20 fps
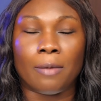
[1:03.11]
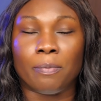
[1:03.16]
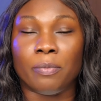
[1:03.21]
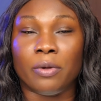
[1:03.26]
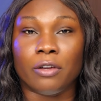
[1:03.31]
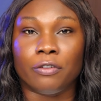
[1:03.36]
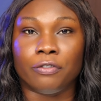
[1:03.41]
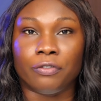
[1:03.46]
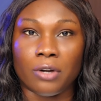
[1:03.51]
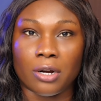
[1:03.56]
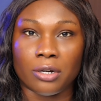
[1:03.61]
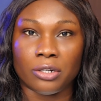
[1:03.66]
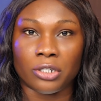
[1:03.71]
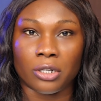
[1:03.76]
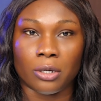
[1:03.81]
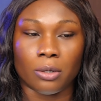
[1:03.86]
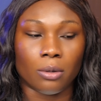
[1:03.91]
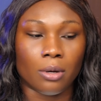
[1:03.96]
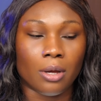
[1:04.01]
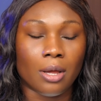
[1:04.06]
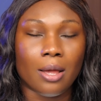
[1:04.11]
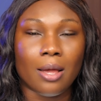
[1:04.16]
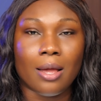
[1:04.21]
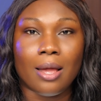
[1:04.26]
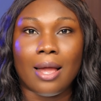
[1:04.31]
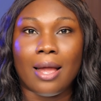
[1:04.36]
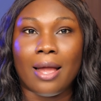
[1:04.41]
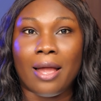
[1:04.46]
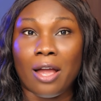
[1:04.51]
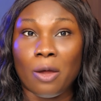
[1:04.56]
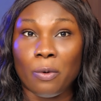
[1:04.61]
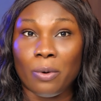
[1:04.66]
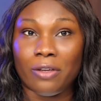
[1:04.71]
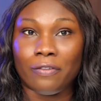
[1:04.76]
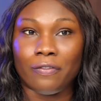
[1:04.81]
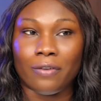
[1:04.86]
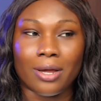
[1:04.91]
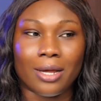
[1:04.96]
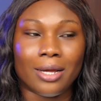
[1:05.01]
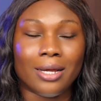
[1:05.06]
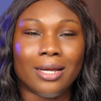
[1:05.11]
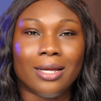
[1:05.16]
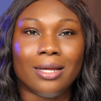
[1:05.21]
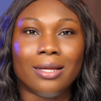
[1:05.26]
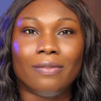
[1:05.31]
appear fragile. However,